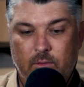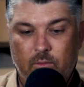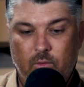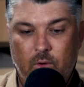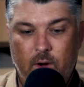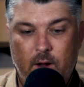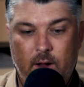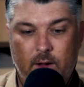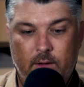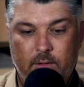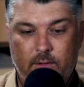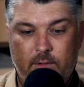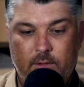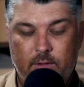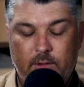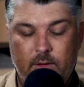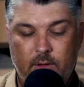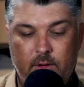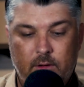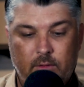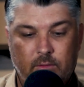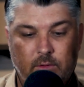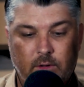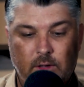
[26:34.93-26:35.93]
with
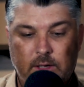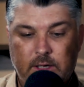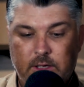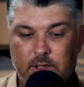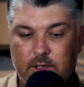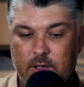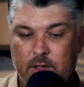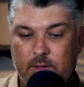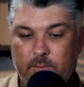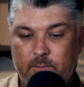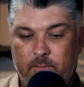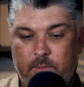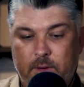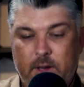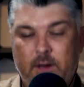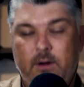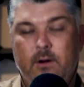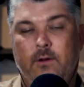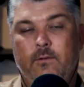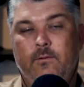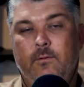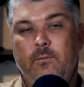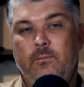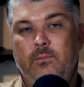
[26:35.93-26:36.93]
releasing
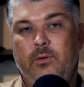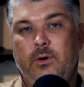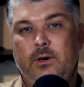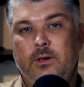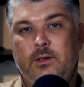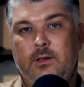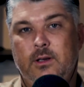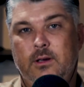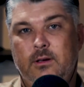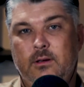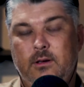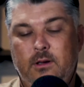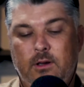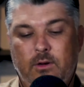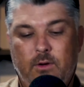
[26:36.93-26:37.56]
Peter from prison.